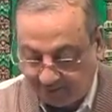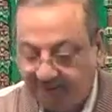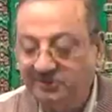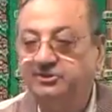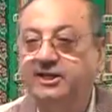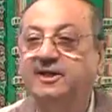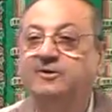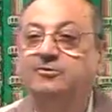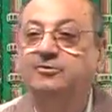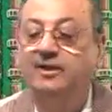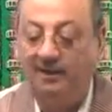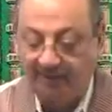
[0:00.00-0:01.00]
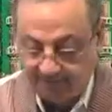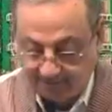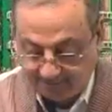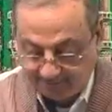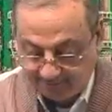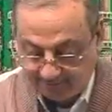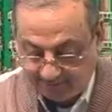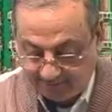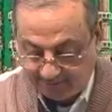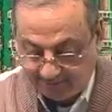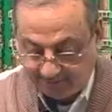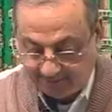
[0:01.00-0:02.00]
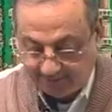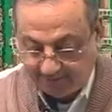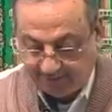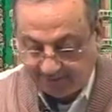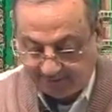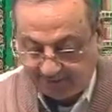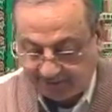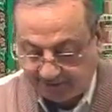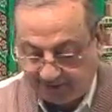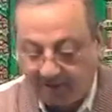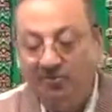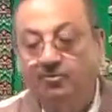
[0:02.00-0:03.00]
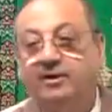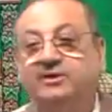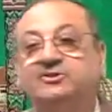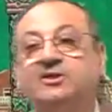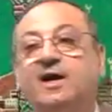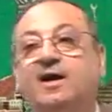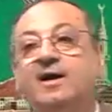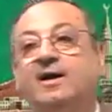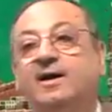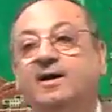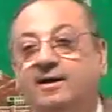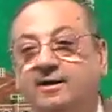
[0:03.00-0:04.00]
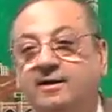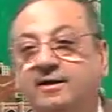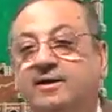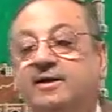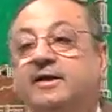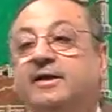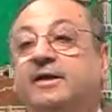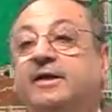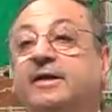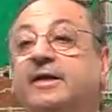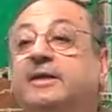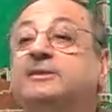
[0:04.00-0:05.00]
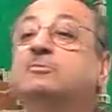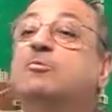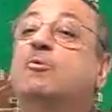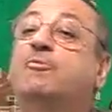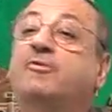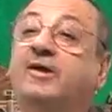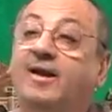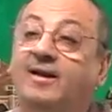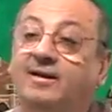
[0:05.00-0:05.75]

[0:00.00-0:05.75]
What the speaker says: is saying to the teacher. What is ha? Ismu fi'al.